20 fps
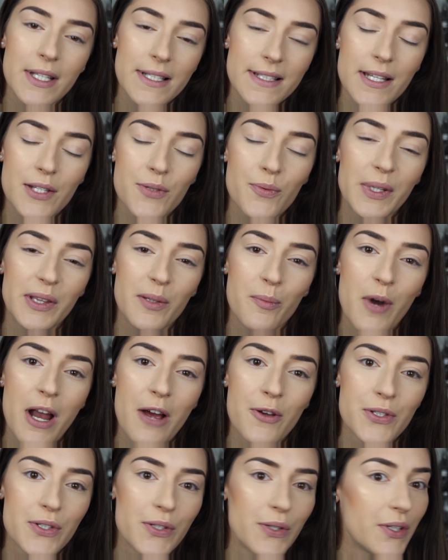This is what the
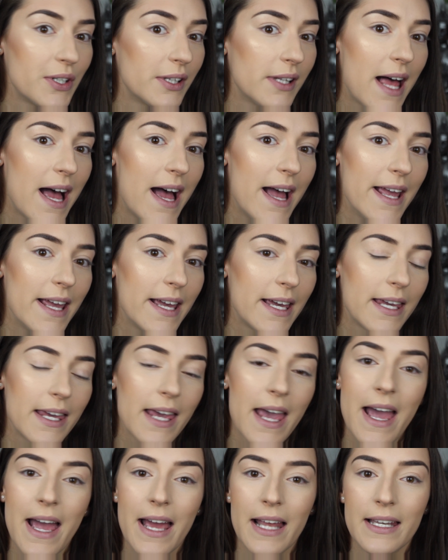brows look
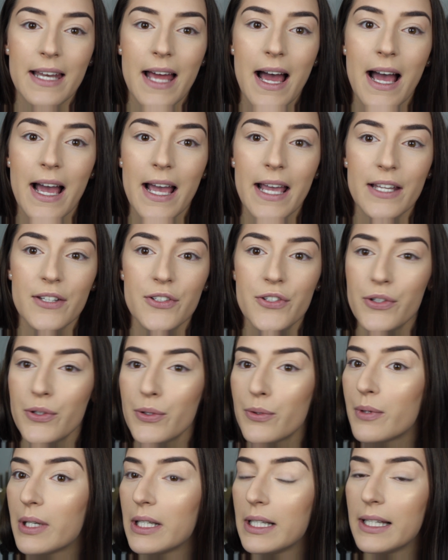like, and I
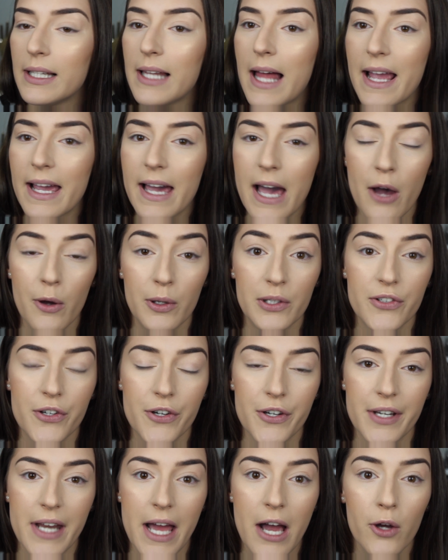do really like how it
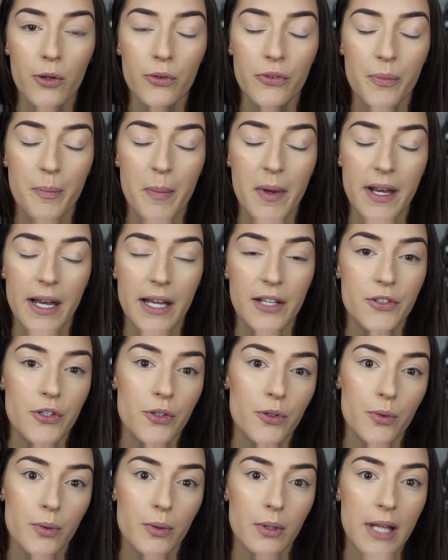turned out, but I
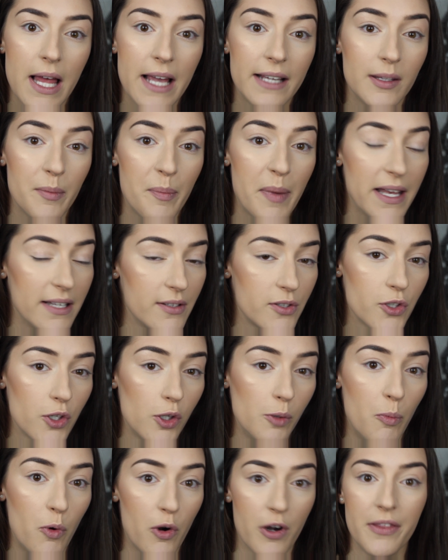do like the
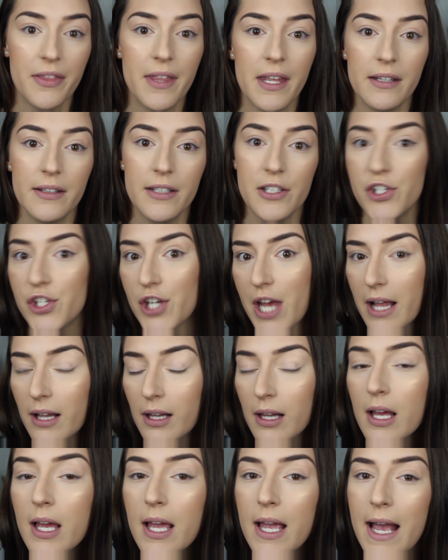pencil more than the
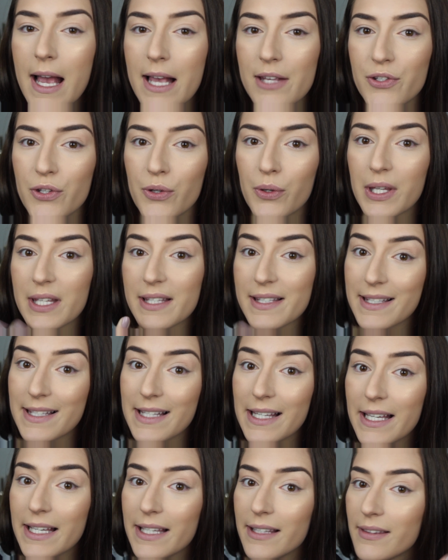gel. As you can
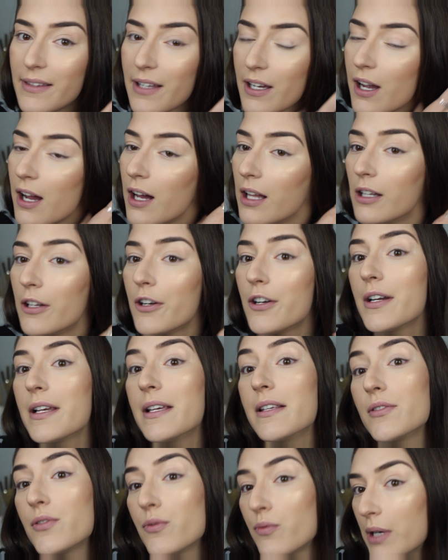see, the color
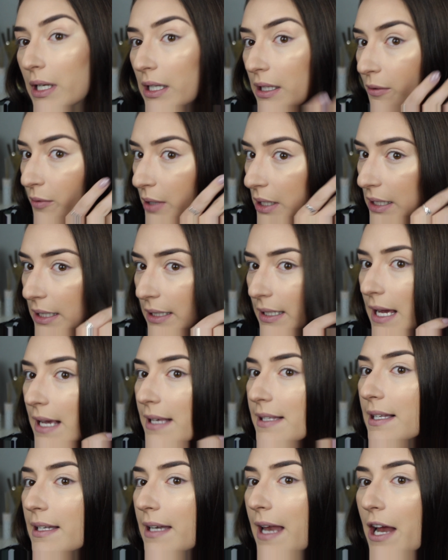is really
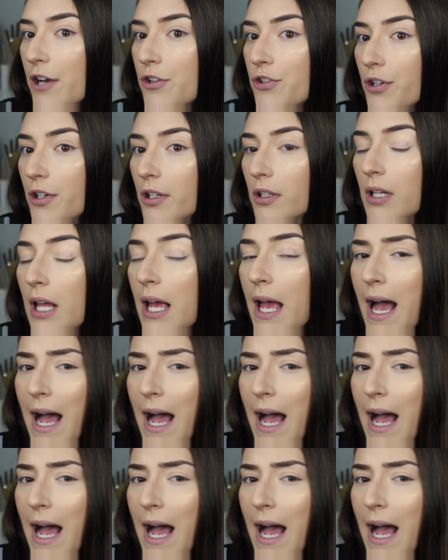nice and natural.